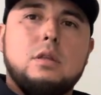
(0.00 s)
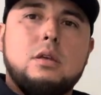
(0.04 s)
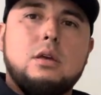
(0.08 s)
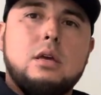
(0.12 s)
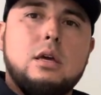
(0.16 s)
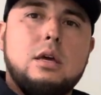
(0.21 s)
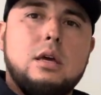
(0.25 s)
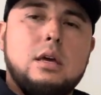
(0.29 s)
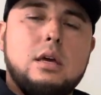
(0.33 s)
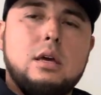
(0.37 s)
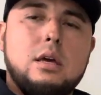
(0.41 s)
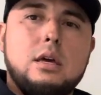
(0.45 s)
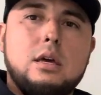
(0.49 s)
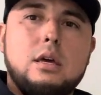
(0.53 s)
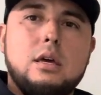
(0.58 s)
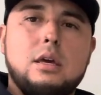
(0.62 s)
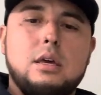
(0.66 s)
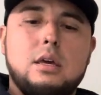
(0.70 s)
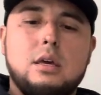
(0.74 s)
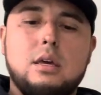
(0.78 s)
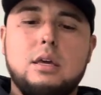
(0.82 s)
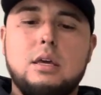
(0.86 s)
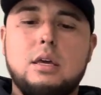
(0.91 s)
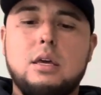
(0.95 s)

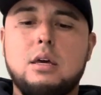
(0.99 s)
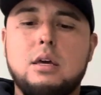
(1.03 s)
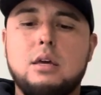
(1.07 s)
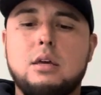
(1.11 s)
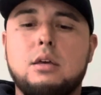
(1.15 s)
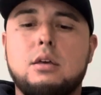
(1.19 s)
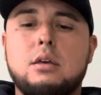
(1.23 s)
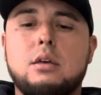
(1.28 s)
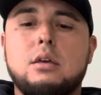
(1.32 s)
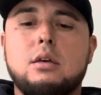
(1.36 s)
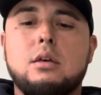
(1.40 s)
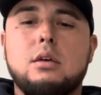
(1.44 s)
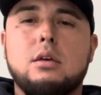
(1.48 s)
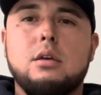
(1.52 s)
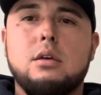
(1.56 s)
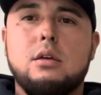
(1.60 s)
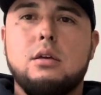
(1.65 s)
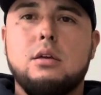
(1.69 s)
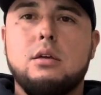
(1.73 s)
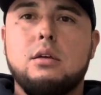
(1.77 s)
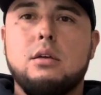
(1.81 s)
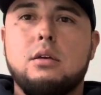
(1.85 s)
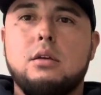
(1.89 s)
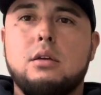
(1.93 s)
A
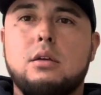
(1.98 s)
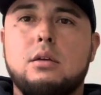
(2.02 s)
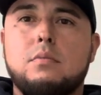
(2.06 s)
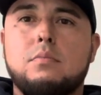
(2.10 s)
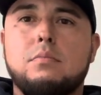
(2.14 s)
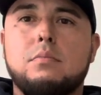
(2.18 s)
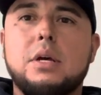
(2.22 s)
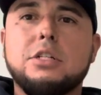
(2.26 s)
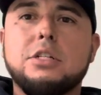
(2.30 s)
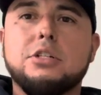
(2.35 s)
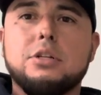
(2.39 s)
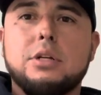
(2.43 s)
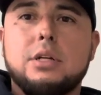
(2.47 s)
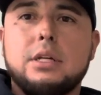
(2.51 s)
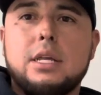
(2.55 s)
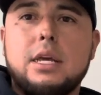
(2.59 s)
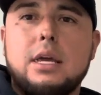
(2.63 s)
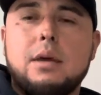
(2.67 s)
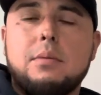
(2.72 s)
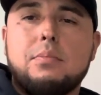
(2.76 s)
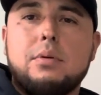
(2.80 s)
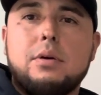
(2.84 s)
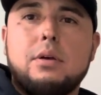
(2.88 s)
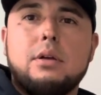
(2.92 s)
measuring
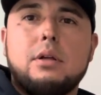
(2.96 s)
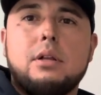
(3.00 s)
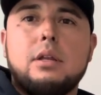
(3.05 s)
tape.